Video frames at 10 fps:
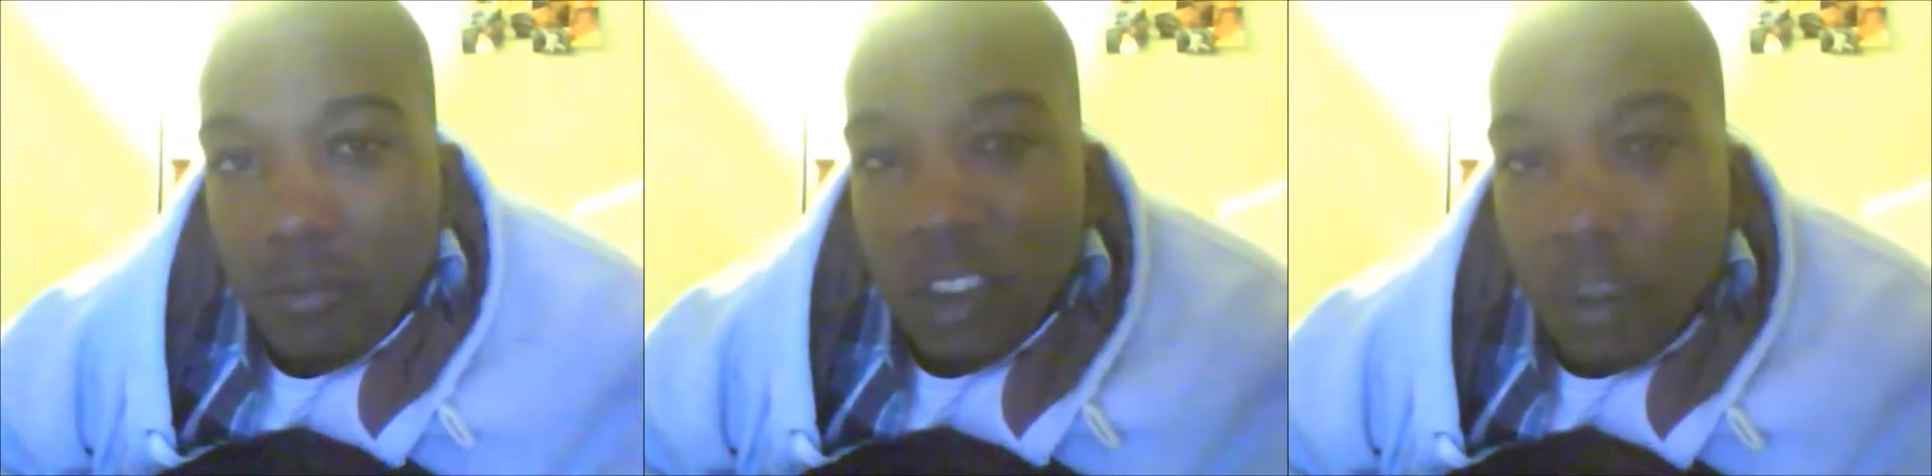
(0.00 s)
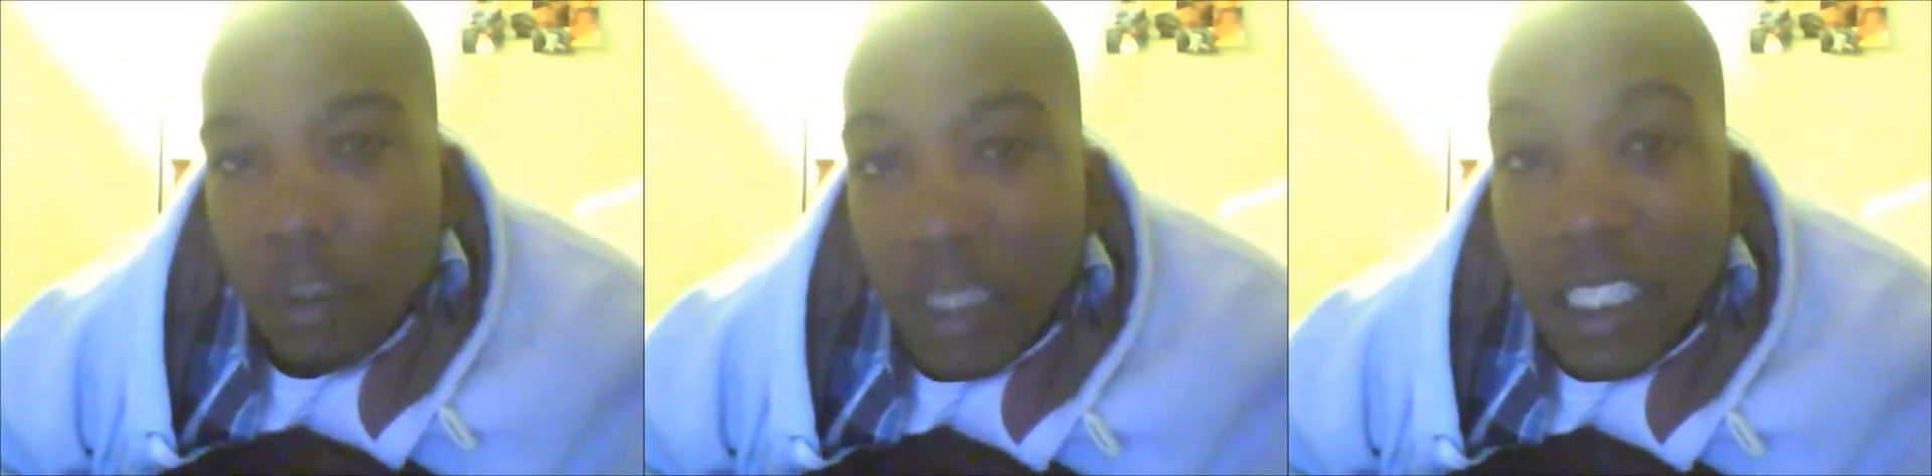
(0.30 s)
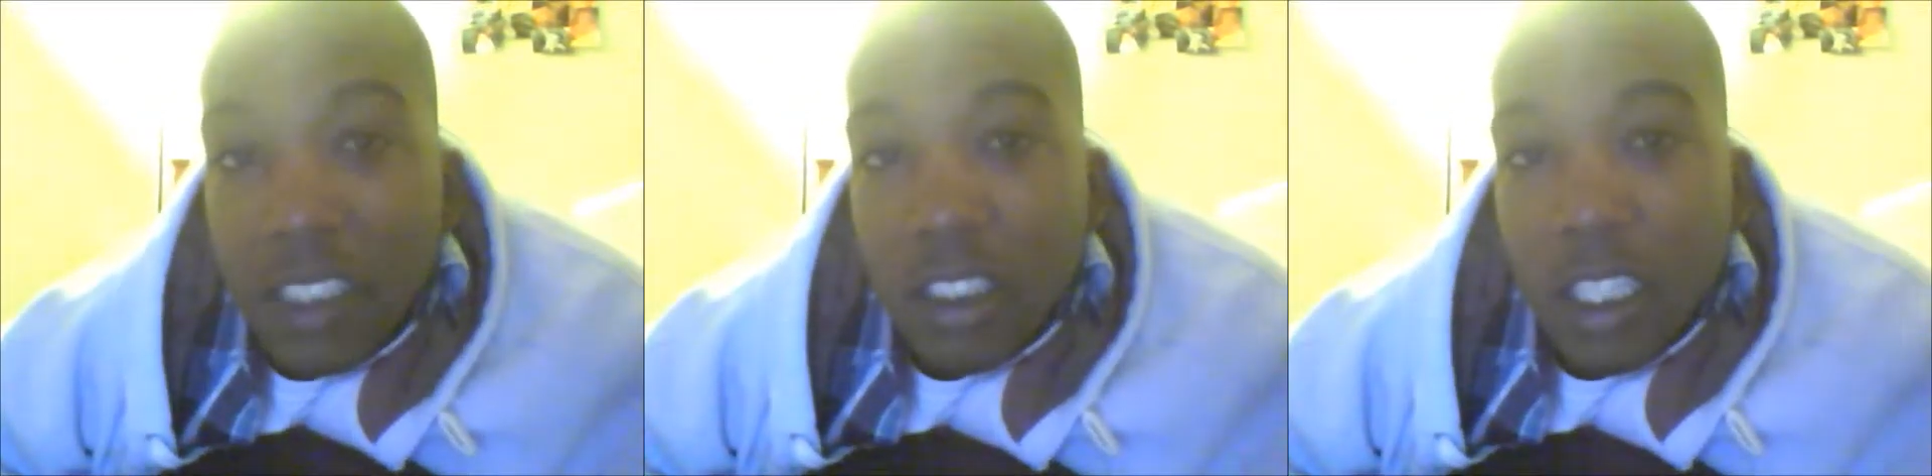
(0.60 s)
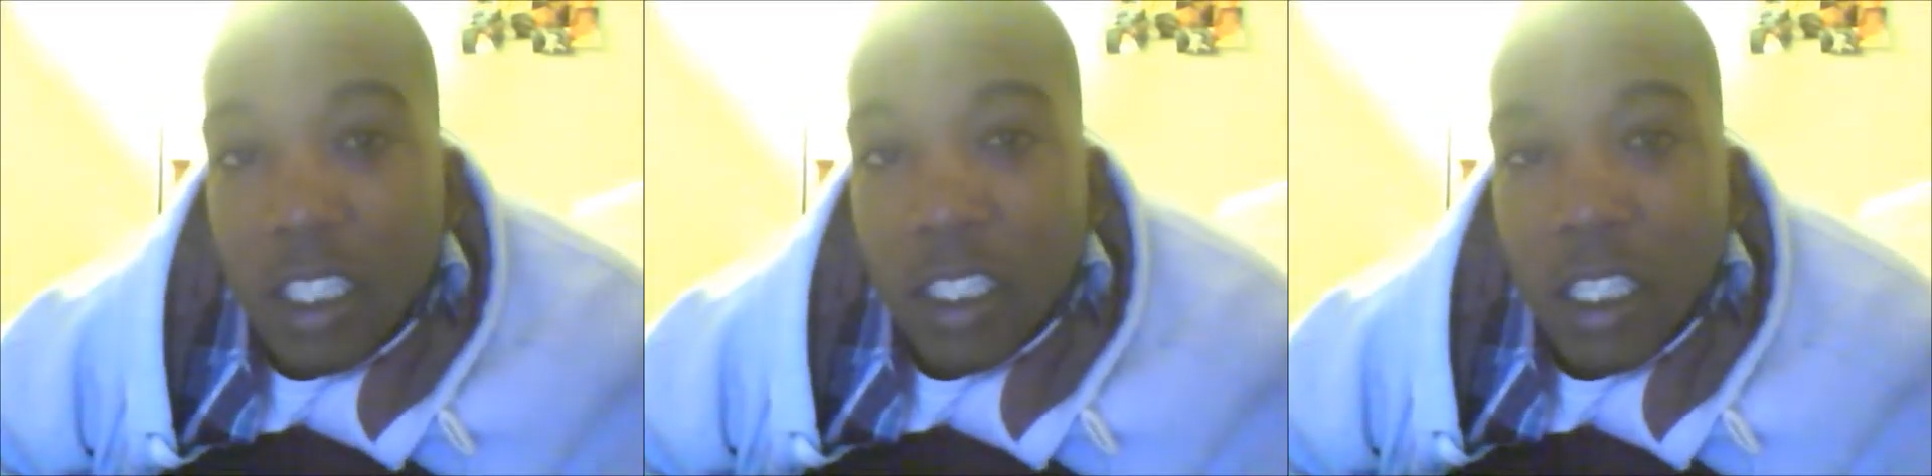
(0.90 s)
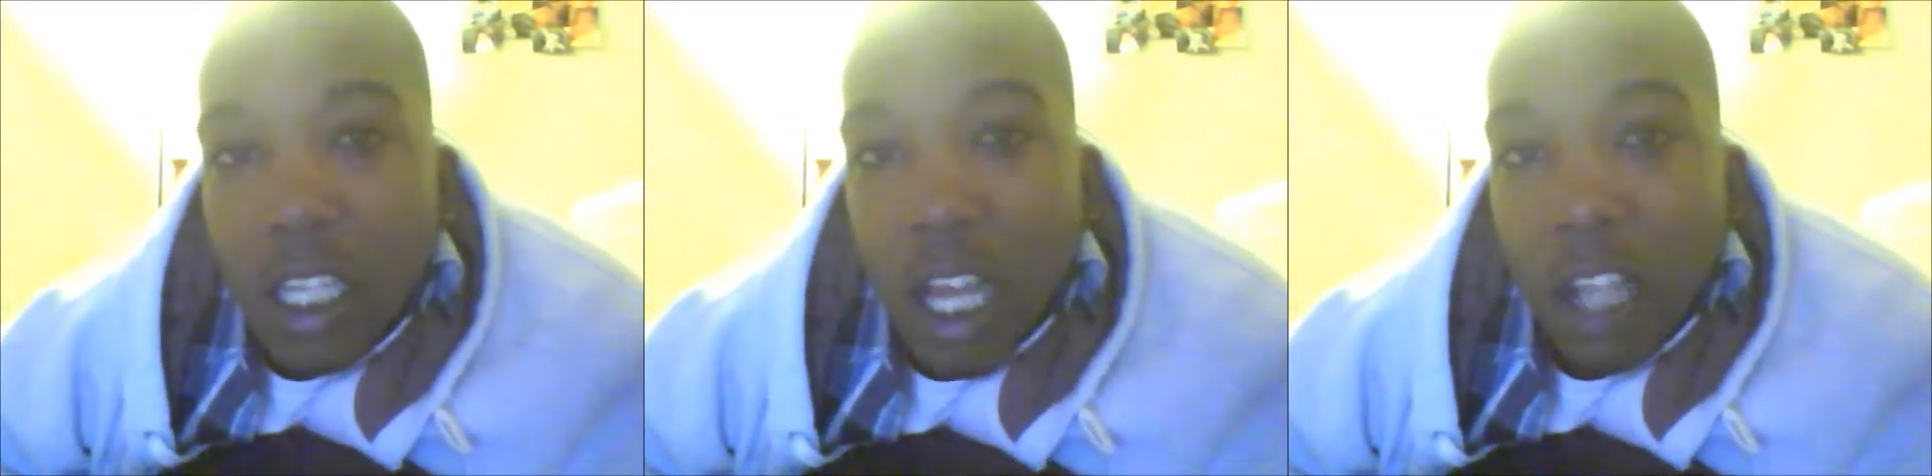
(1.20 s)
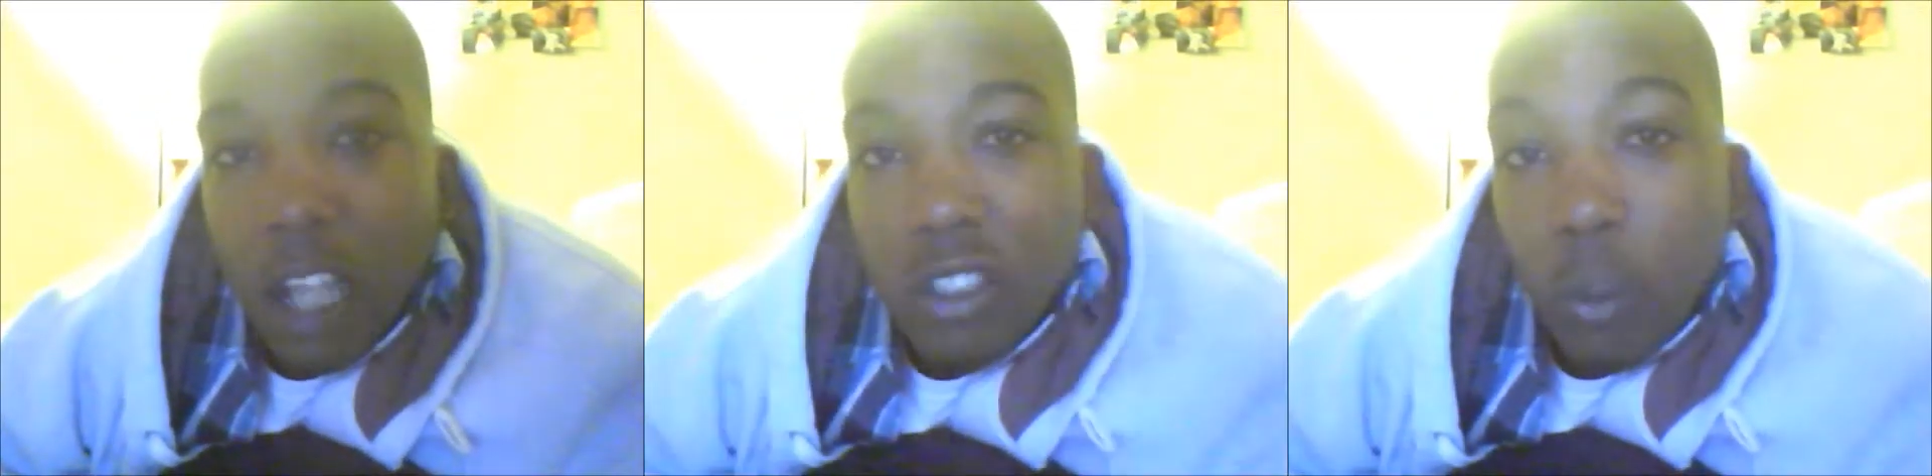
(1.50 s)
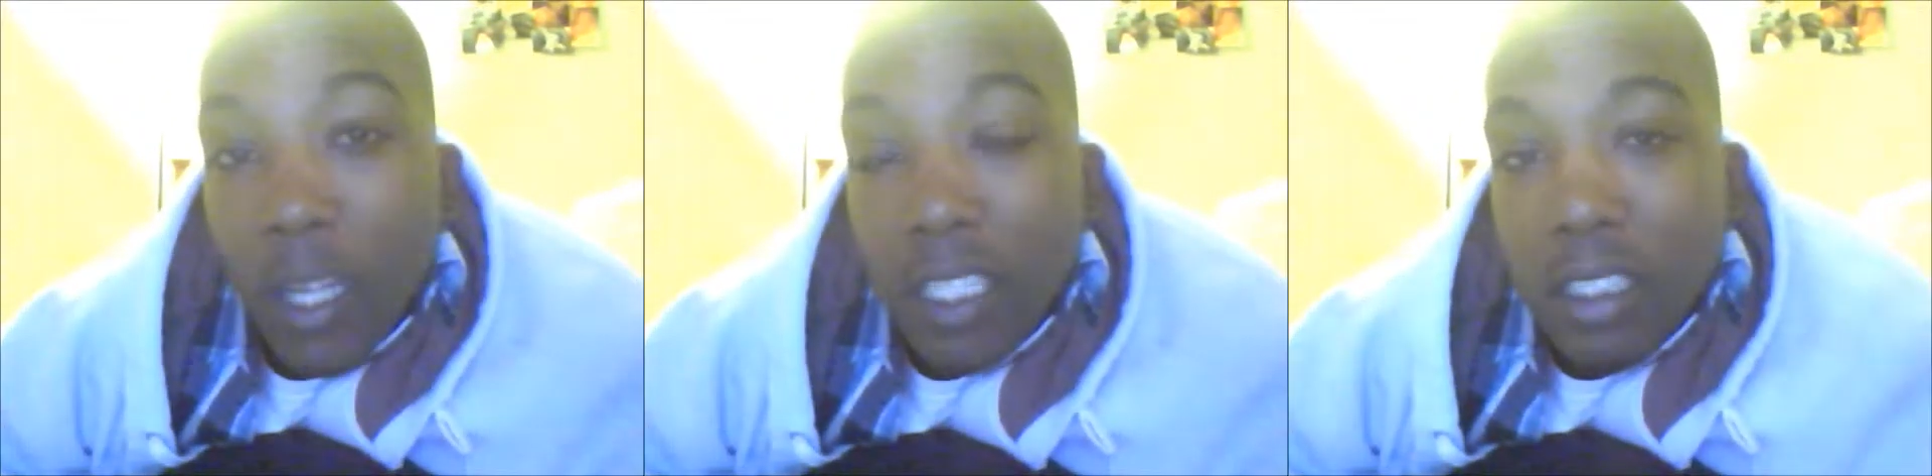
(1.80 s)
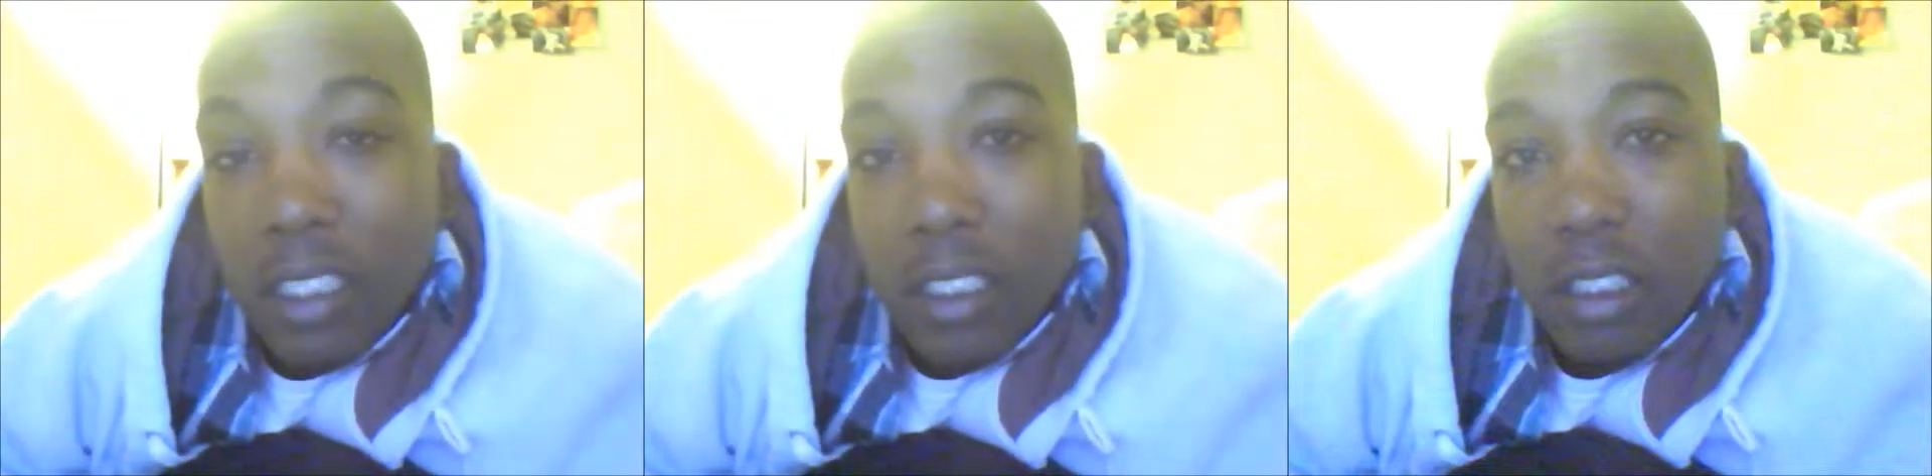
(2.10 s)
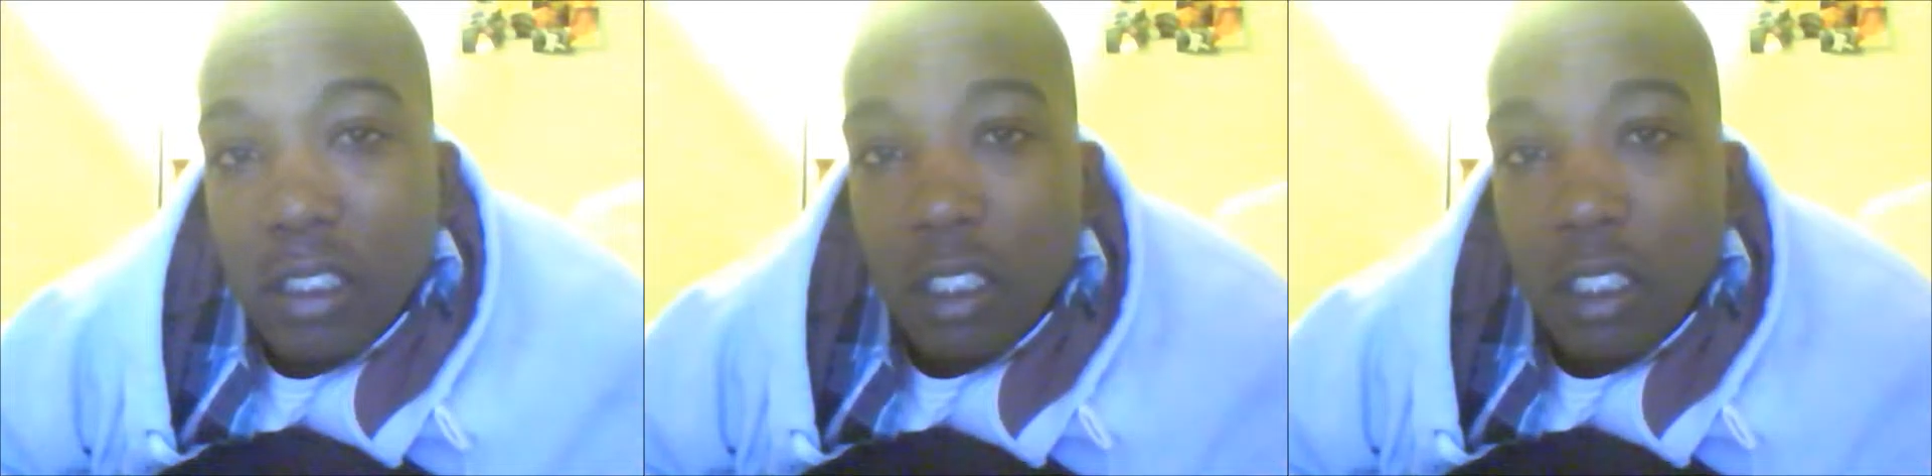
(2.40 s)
But yesterday I was awakened.